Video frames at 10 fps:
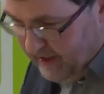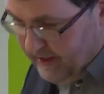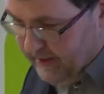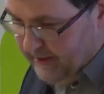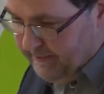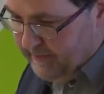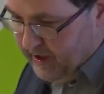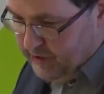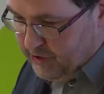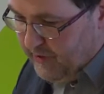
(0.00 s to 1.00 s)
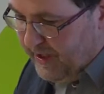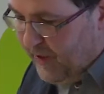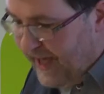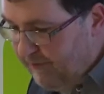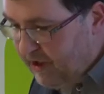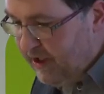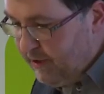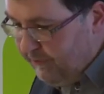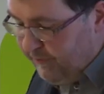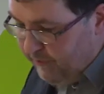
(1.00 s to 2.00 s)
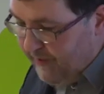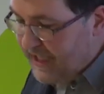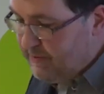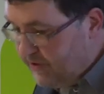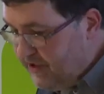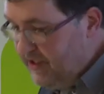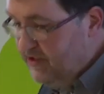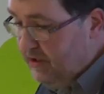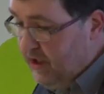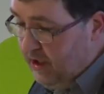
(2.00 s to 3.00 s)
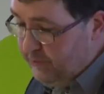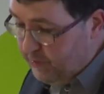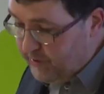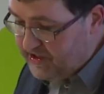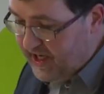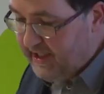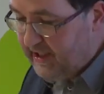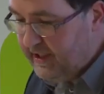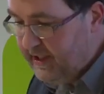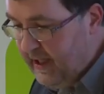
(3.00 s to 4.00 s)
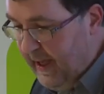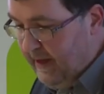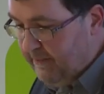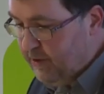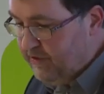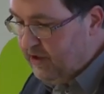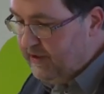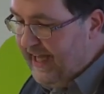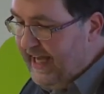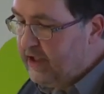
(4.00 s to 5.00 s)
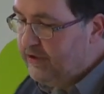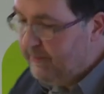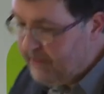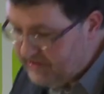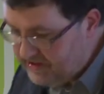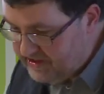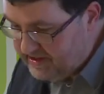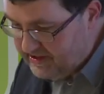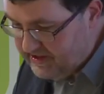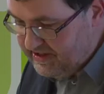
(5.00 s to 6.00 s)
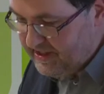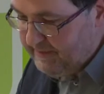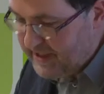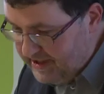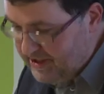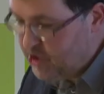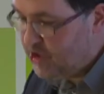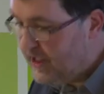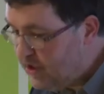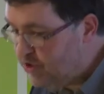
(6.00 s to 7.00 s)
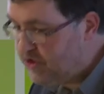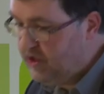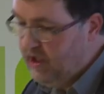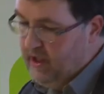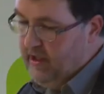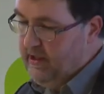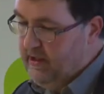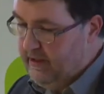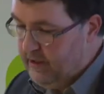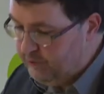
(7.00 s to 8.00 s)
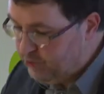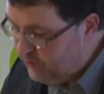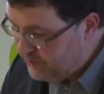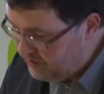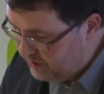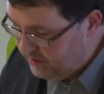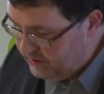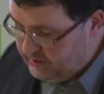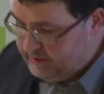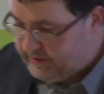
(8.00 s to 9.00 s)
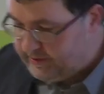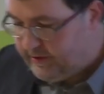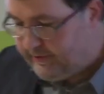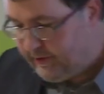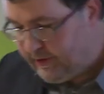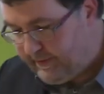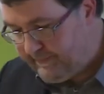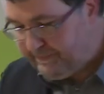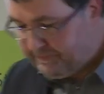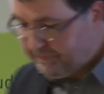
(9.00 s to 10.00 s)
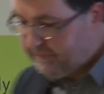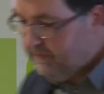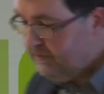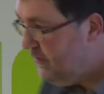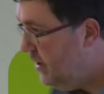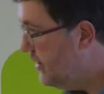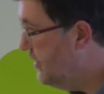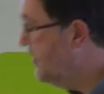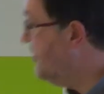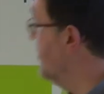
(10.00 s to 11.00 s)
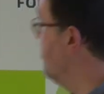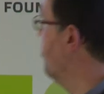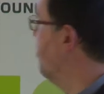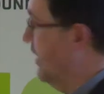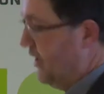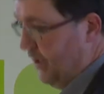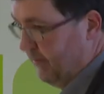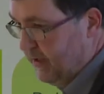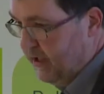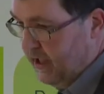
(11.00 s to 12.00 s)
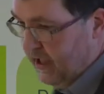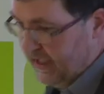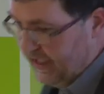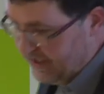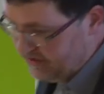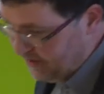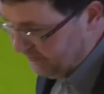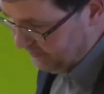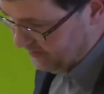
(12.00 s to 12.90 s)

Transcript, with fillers: Um, so we, we, have a lot of, of expertise on recycling, but an economic systemic change uh, towards uh, an, an, um, this, this circular economy, it has not